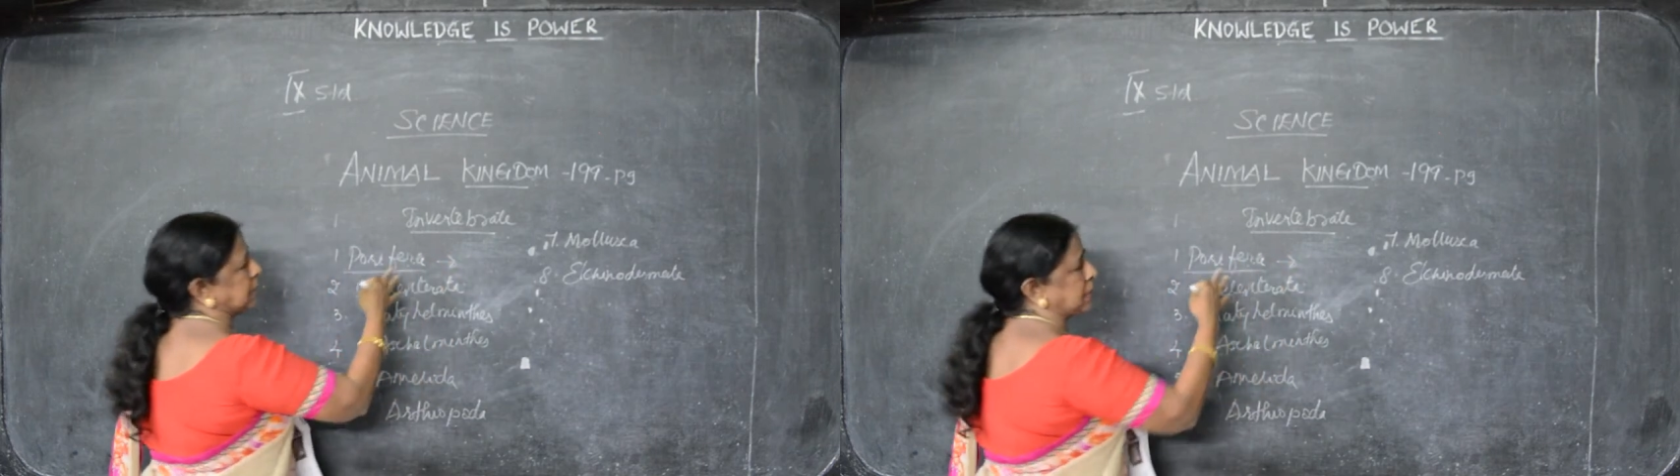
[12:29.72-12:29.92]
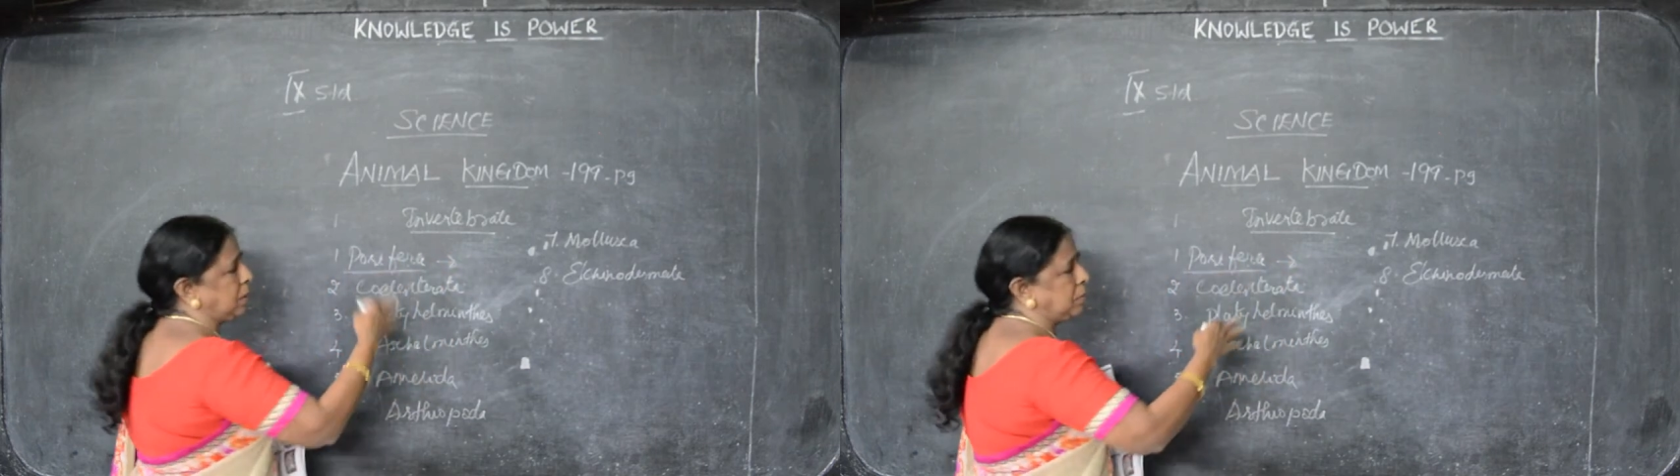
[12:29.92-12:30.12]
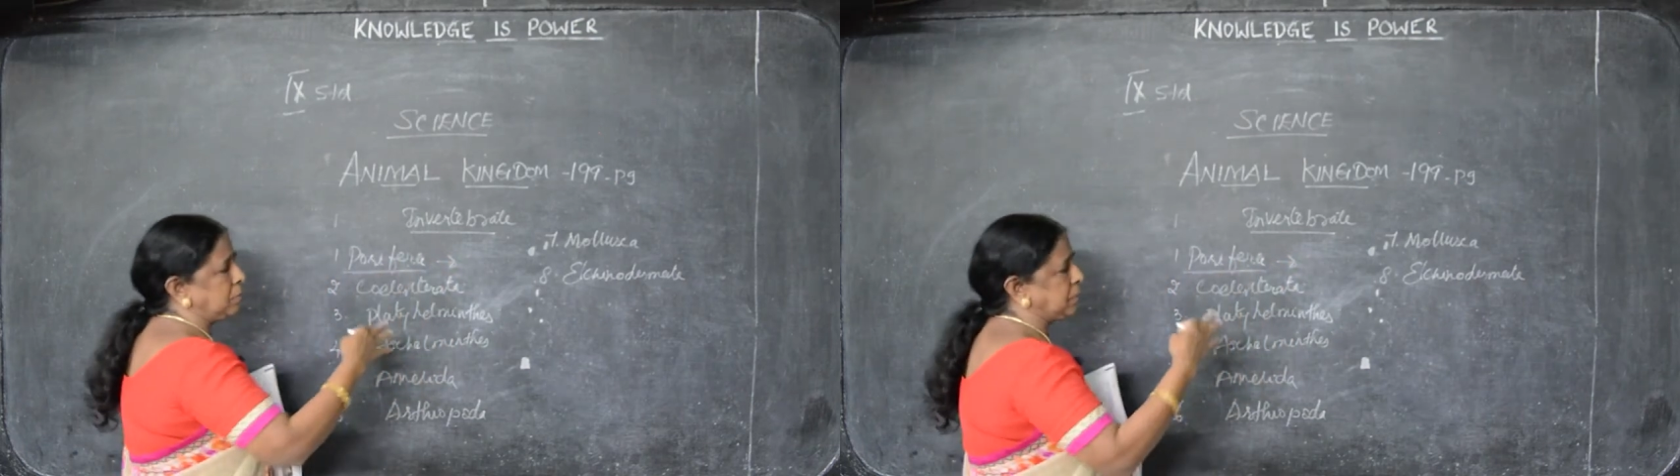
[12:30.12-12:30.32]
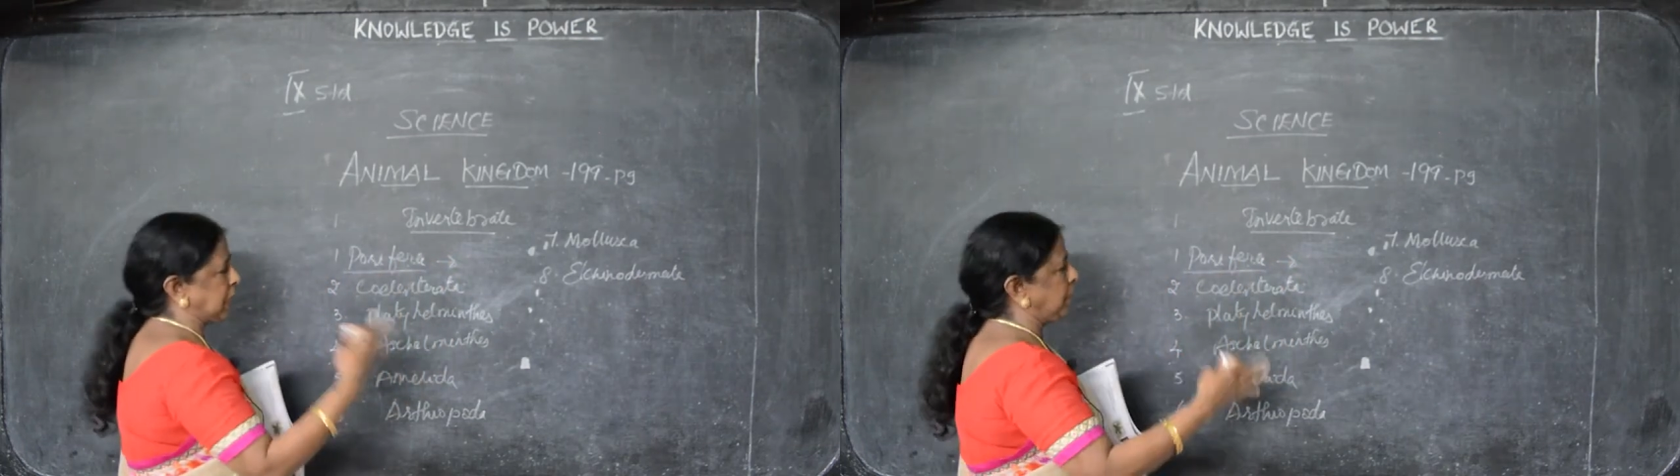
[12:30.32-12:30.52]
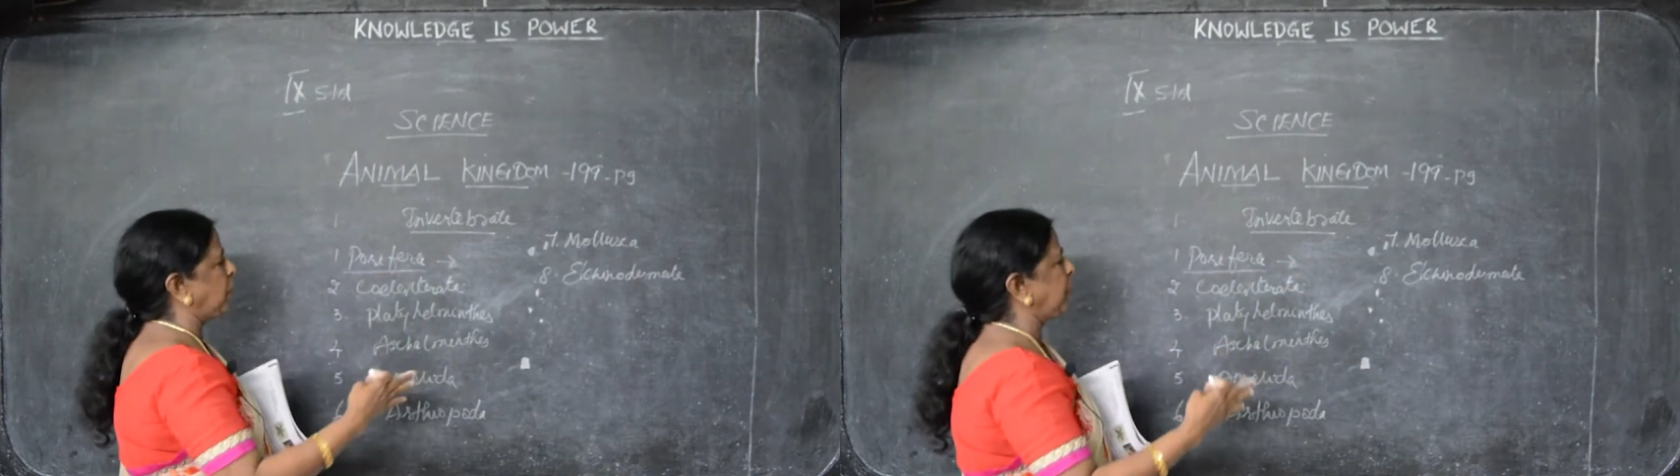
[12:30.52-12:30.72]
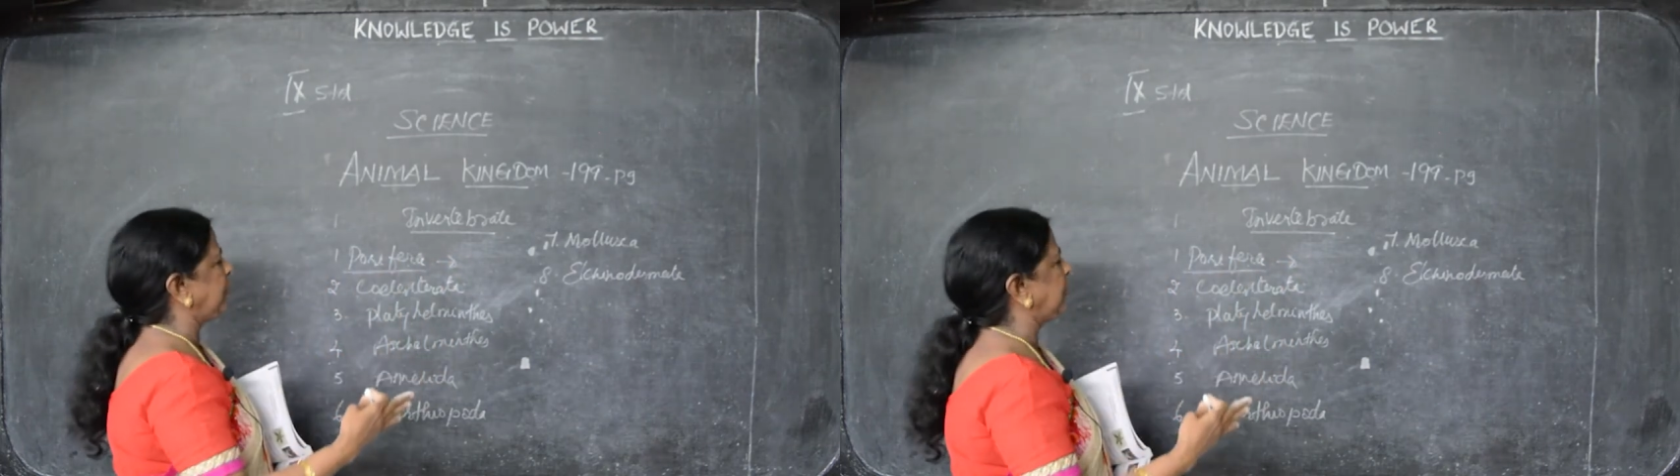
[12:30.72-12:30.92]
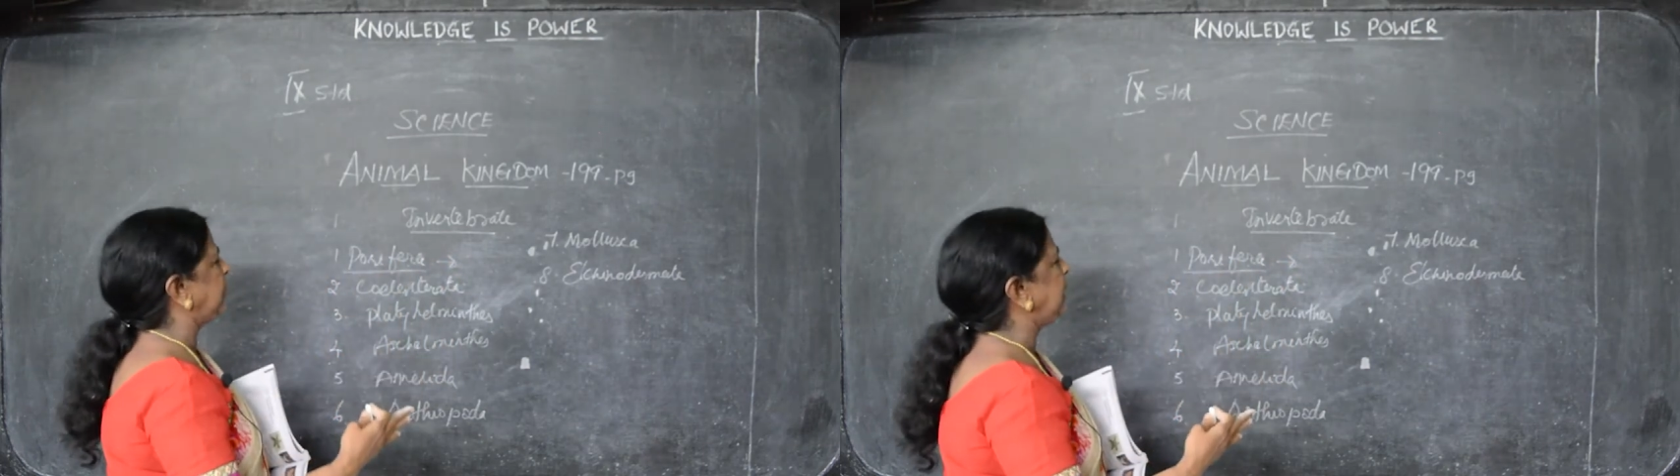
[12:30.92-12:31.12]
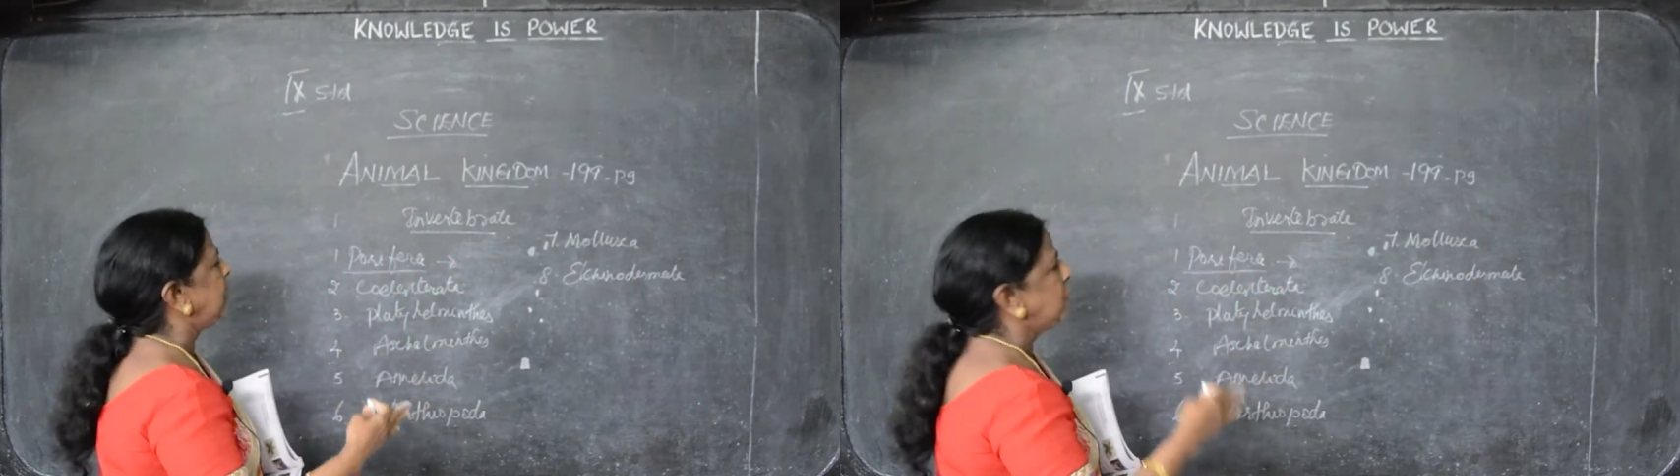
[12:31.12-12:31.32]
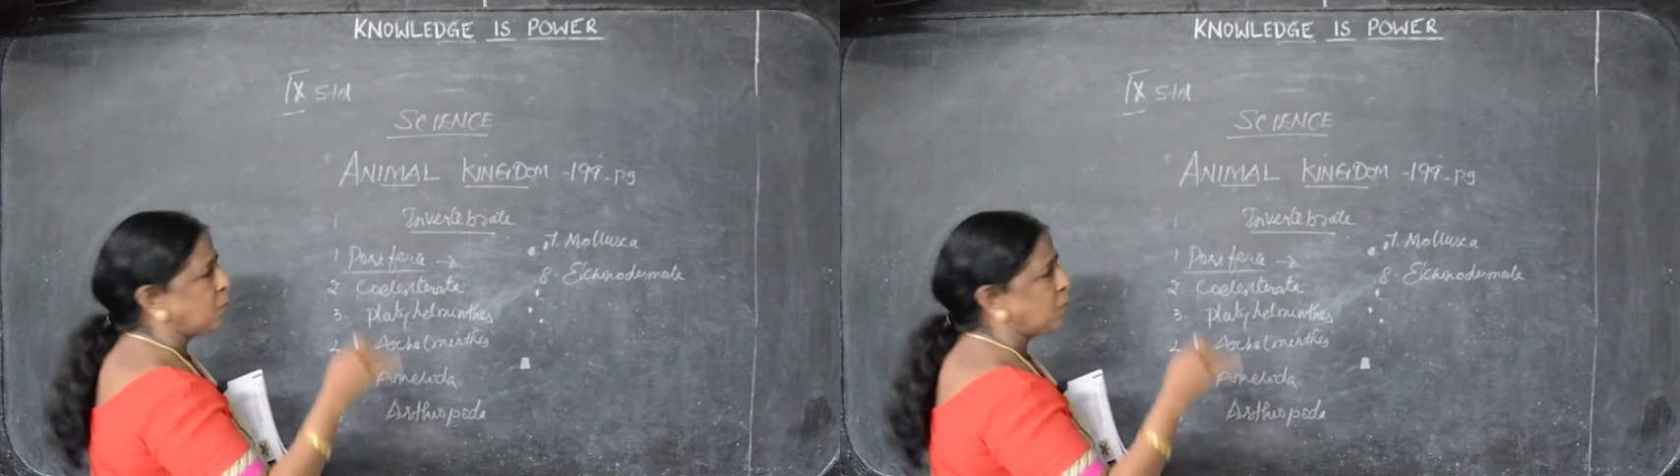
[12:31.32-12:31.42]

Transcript: cell, cell body will be